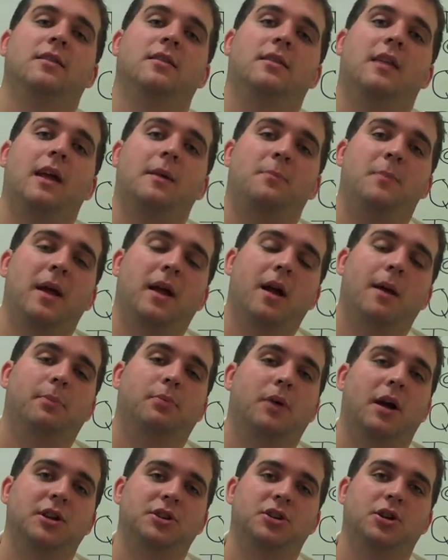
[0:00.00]
They pick up
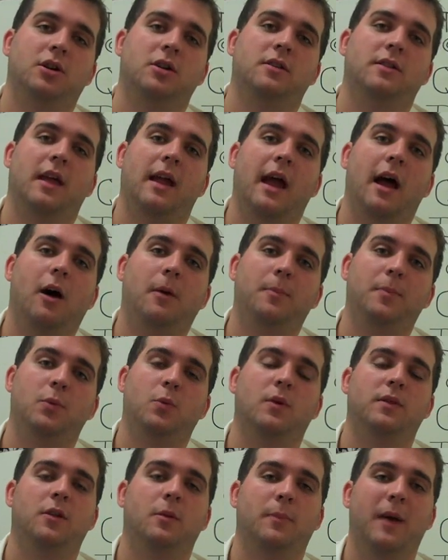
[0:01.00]
pressure. They help you
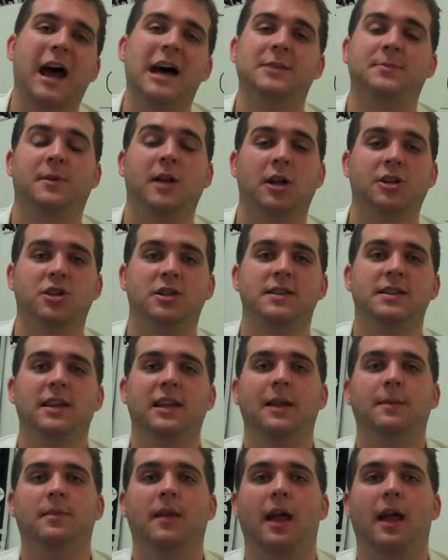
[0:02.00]
with your pass protection scheme.